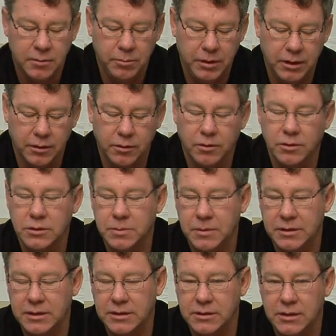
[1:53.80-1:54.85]
Peter
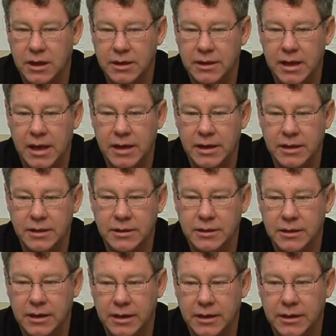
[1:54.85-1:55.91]
Goldsmith designed that in
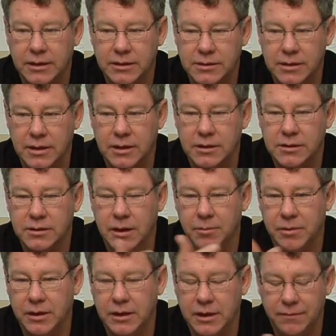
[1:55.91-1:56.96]
as uh,
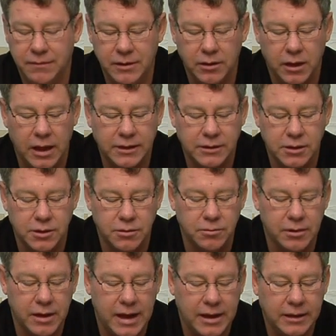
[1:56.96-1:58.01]
something that if you'd like to
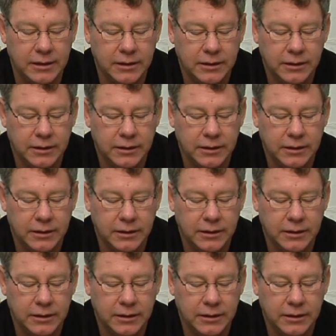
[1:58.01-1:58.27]
do that.